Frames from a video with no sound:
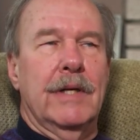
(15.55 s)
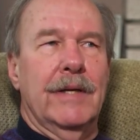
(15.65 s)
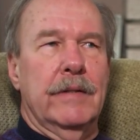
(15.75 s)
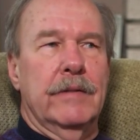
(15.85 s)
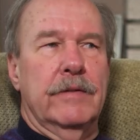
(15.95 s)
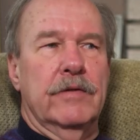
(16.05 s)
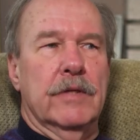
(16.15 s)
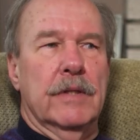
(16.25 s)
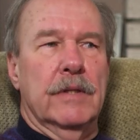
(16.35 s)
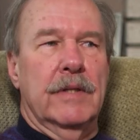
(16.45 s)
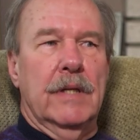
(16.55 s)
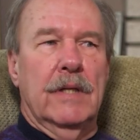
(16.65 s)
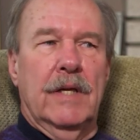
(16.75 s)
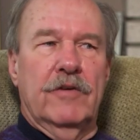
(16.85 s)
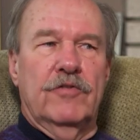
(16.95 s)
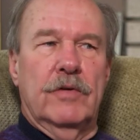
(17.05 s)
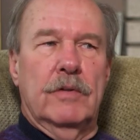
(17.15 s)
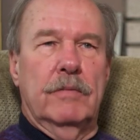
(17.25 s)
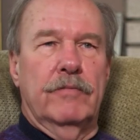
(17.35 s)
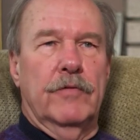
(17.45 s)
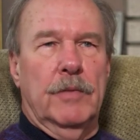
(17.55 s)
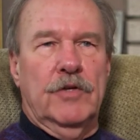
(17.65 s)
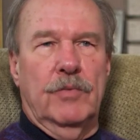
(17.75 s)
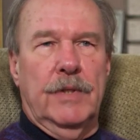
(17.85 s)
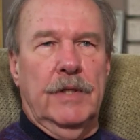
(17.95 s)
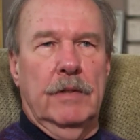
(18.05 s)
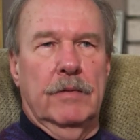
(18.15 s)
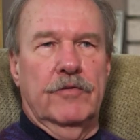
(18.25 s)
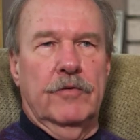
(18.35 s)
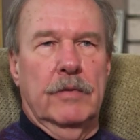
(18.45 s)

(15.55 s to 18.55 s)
And uh, that lasted for about 20 years.